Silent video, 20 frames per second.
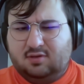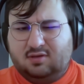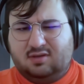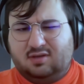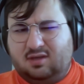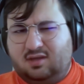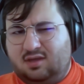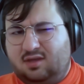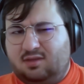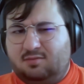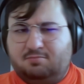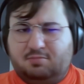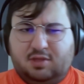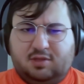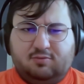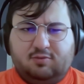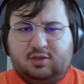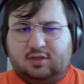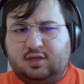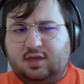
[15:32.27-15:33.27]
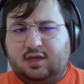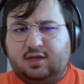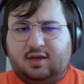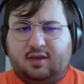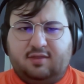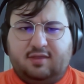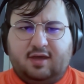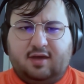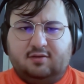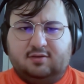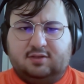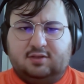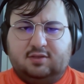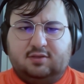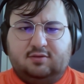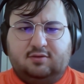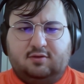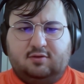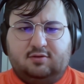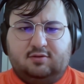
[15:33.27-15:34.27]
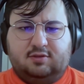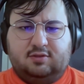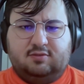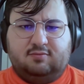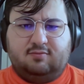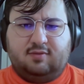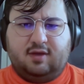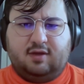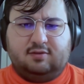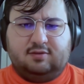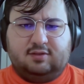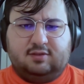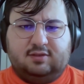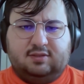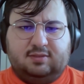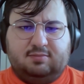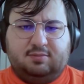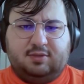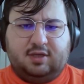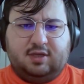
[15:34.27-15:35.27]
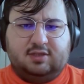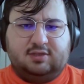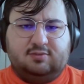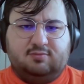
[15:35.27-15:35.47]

in between 80,000 and 100,000 TPS